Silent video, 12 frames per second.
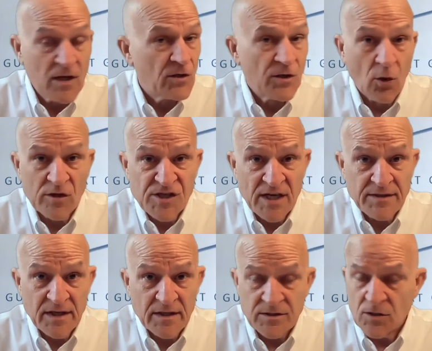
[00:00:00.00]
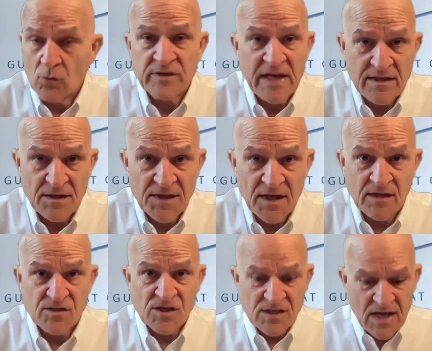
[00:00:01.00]
No agenda, don't need
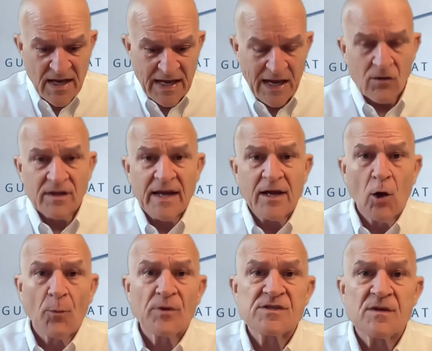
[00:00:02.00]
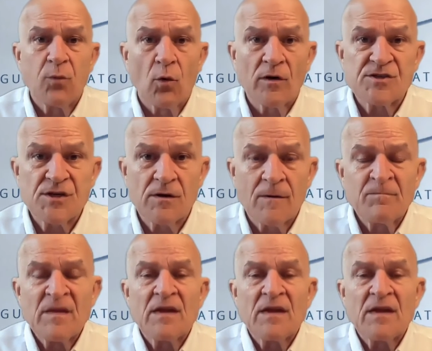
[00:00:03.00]
anything, just how can I help or support you?